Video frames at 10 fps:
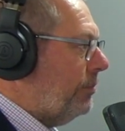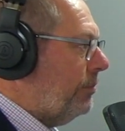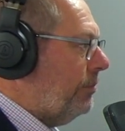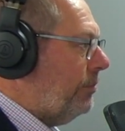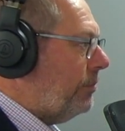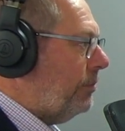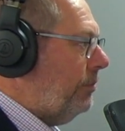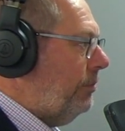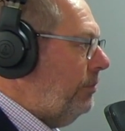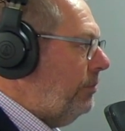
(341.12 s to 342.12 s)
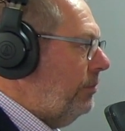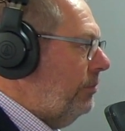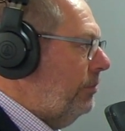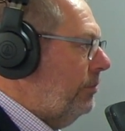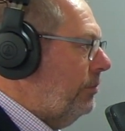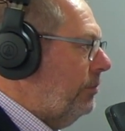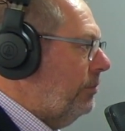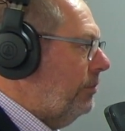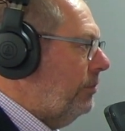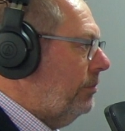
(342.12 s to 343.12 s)

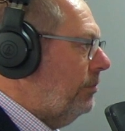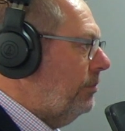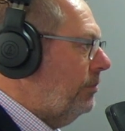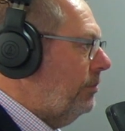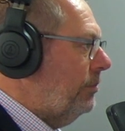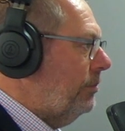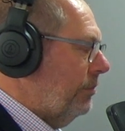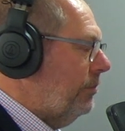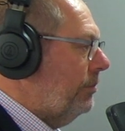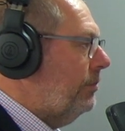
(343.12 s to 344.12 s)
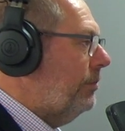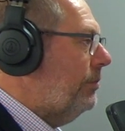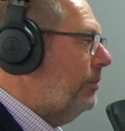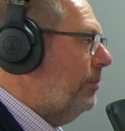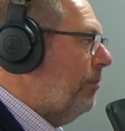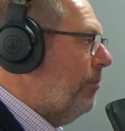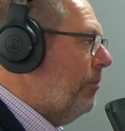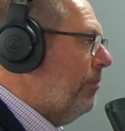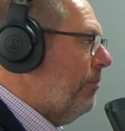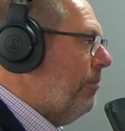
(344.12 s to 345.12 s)

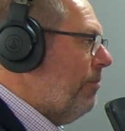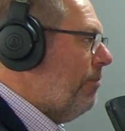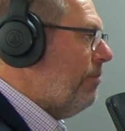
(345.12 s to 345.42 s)
No words are spoken by the person on screen.